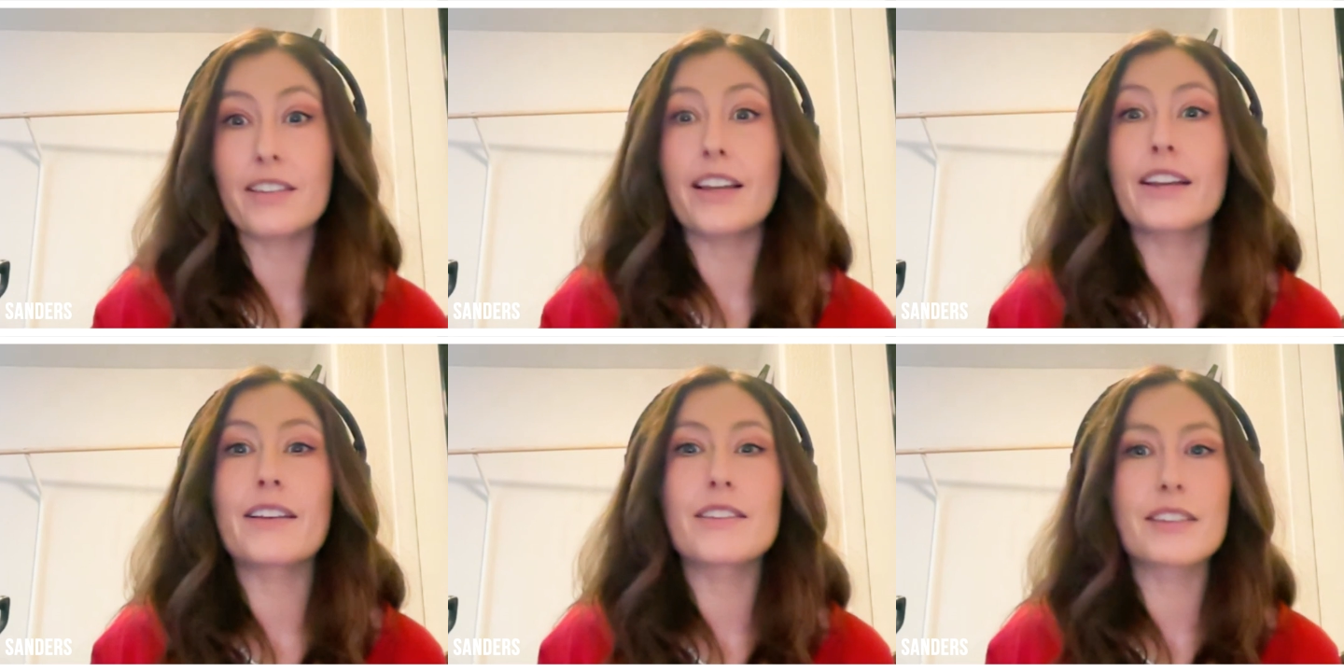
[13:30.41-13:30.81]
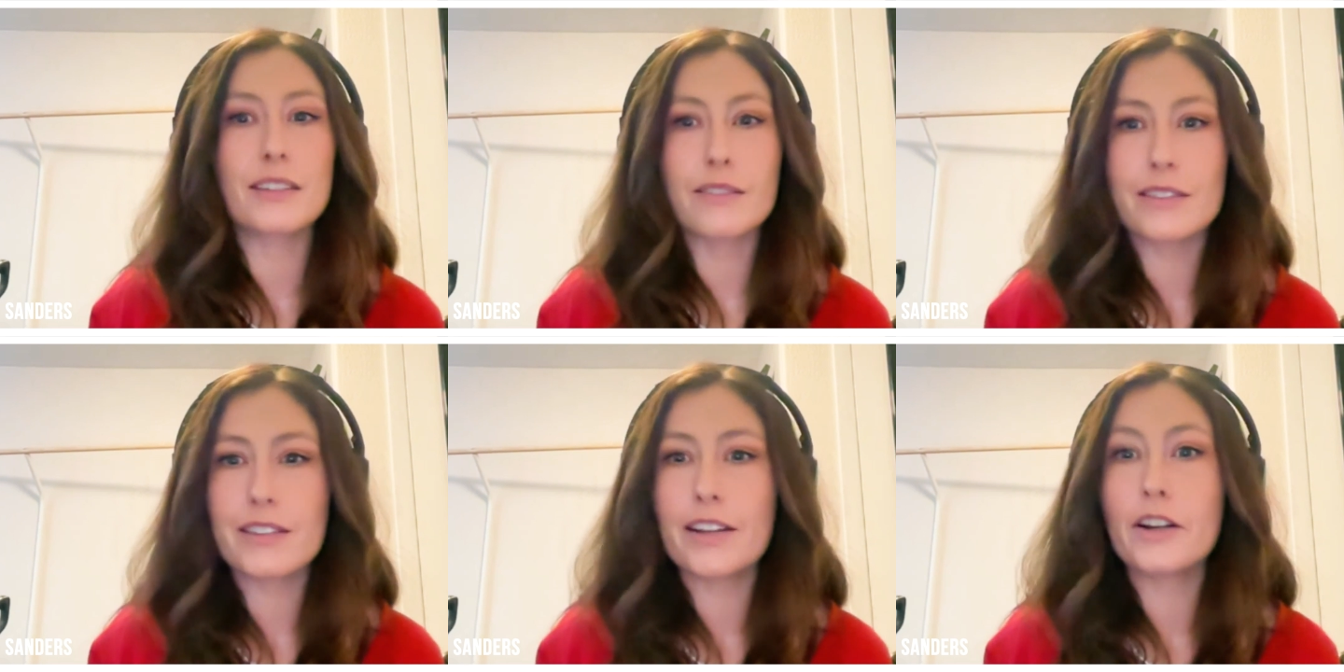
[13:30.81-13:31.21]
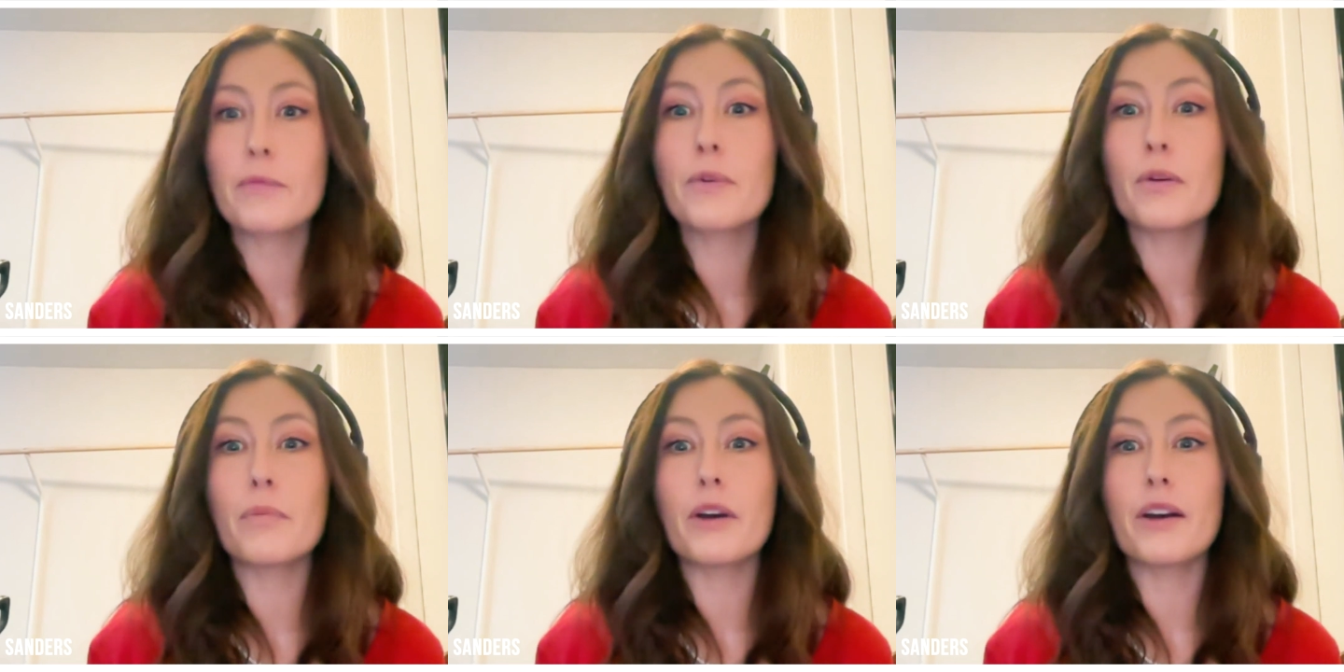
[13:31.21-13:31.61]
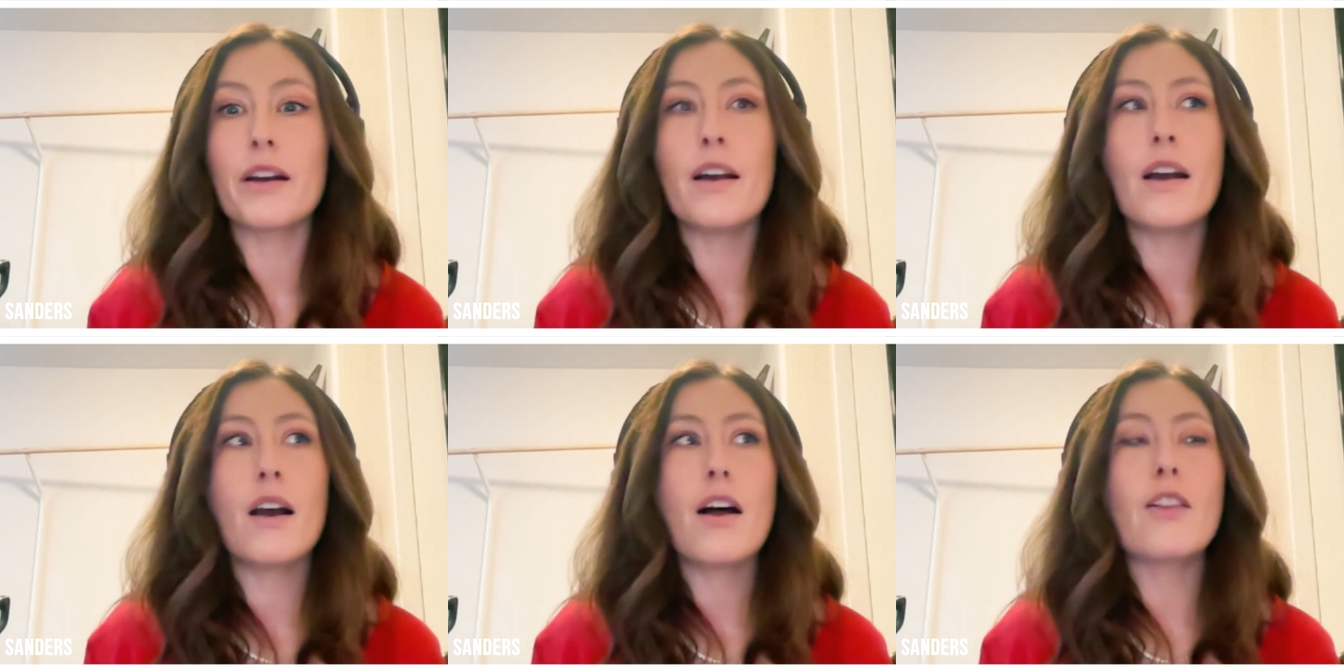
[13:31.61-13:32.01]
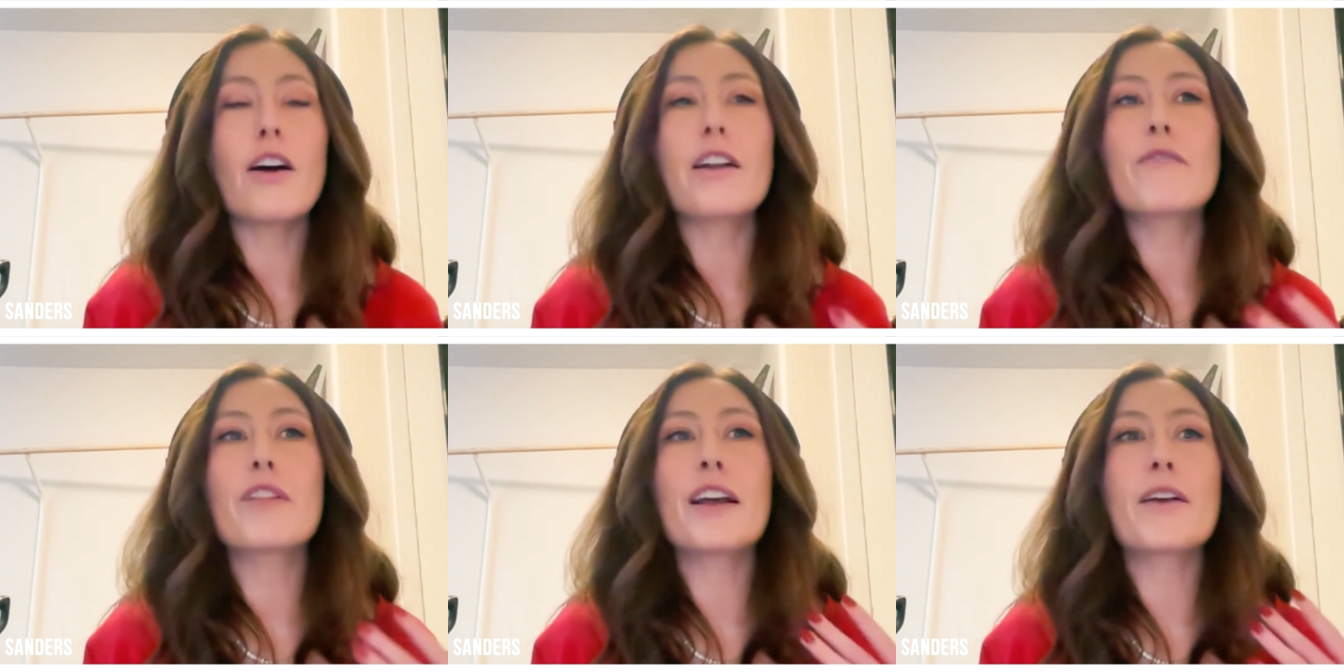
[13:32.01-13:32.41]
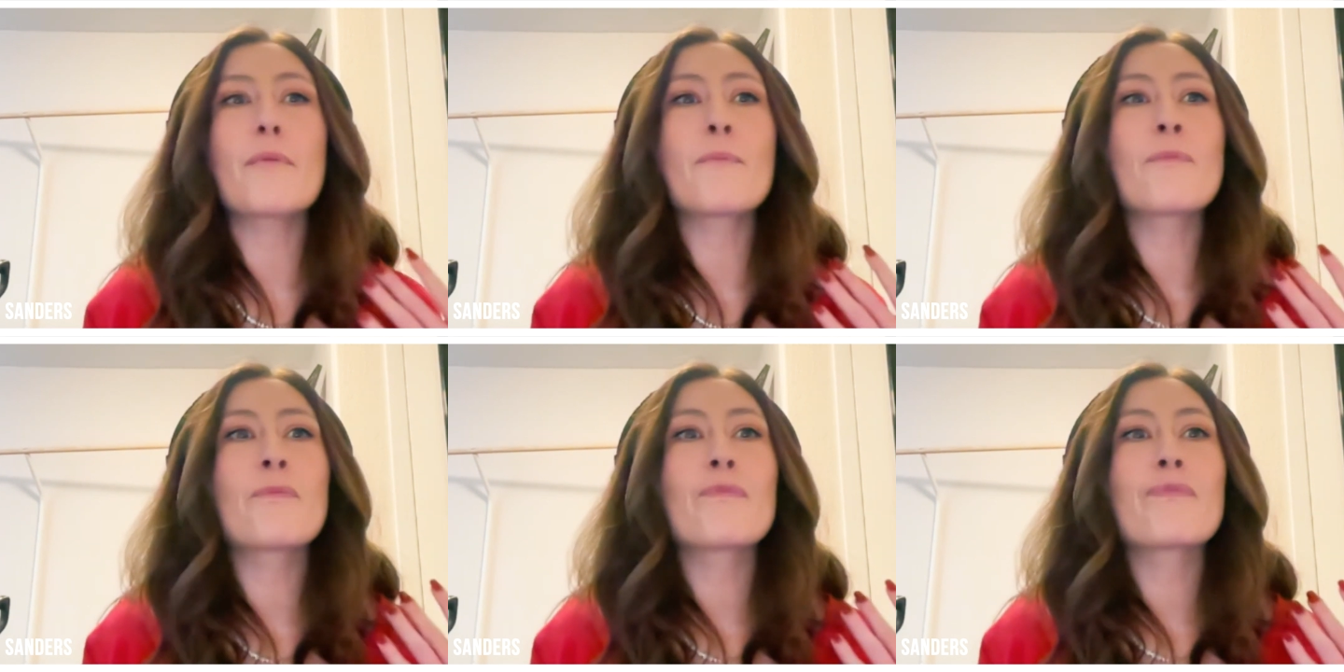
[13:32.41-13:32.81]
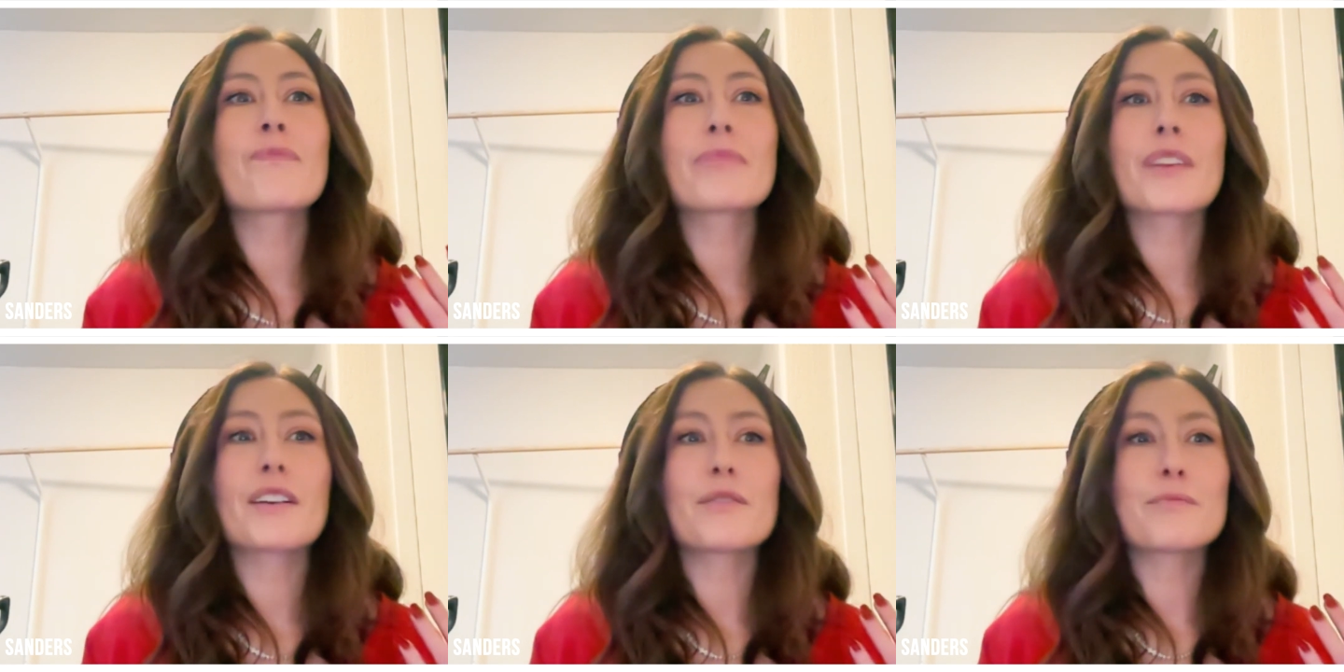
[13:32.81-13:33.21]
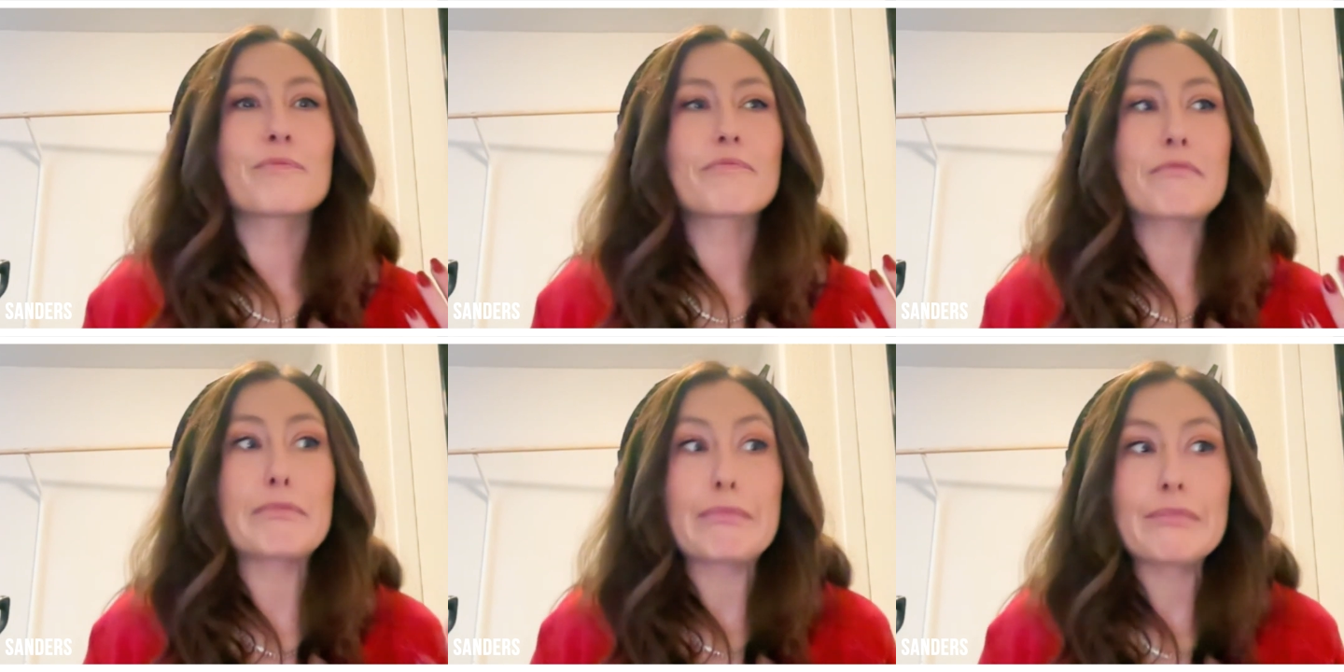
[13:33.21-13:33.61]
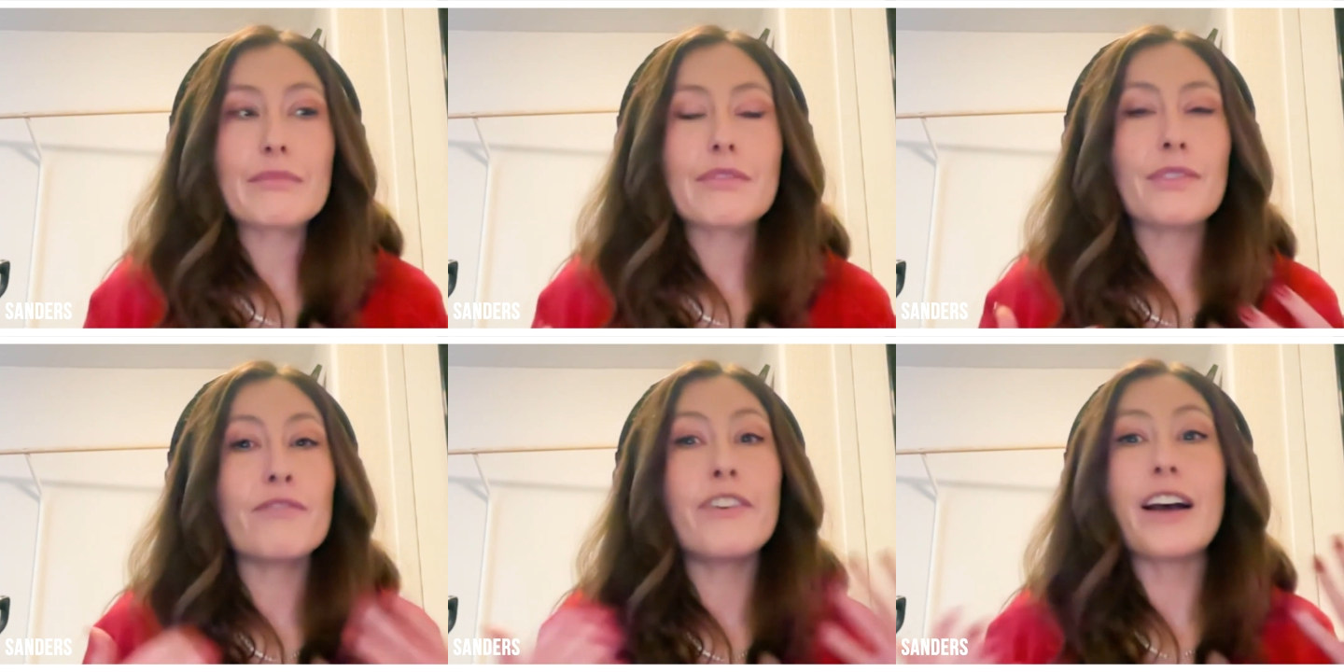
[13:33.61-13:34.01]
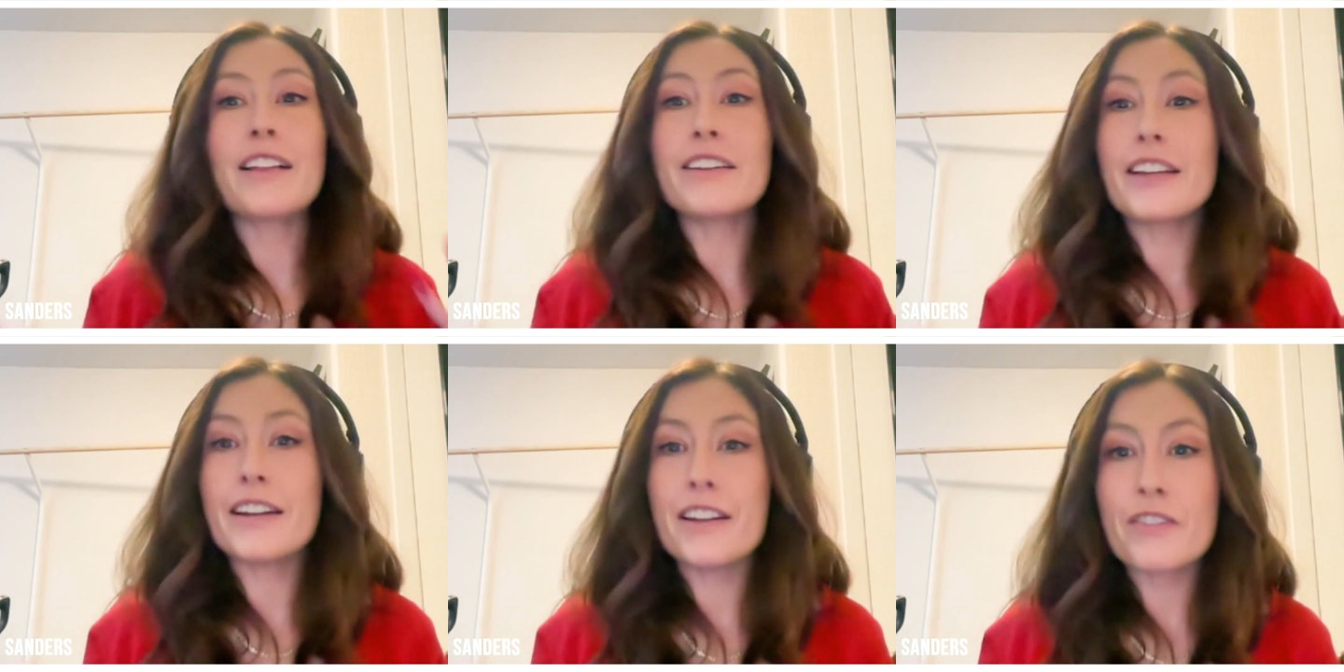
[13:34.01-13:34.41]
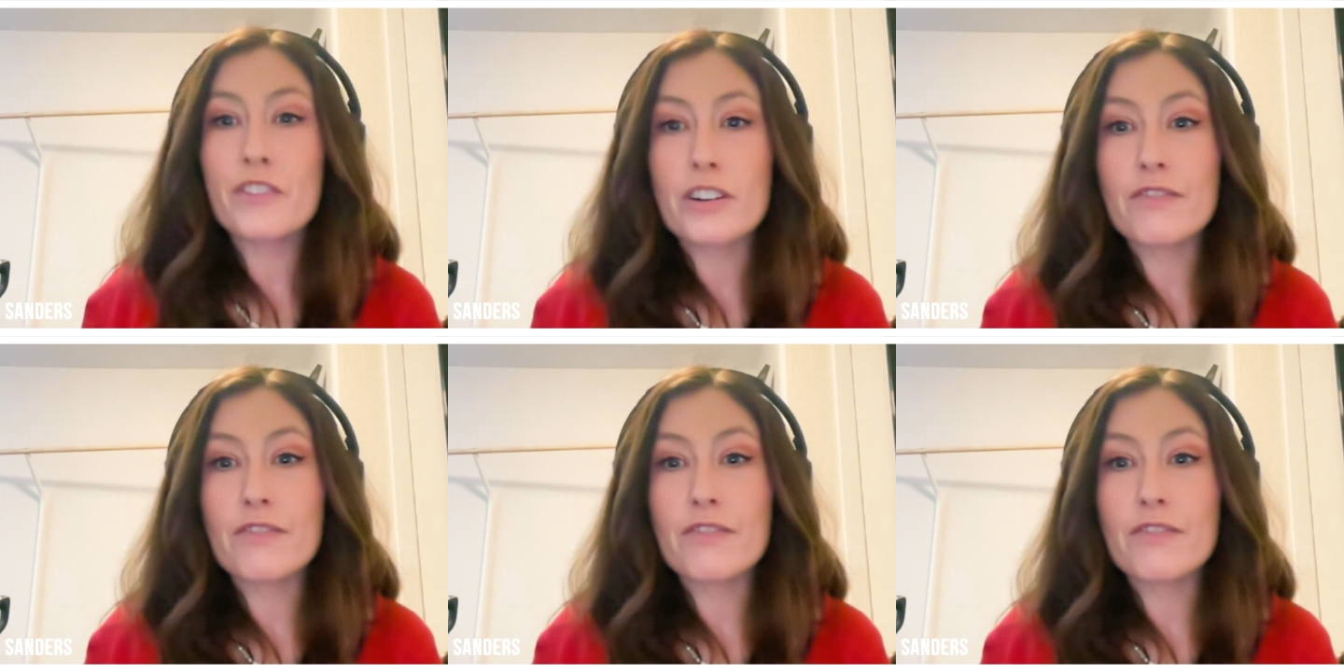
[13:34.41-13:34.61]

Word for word: Like it sounds terrible, but a lot of like validating their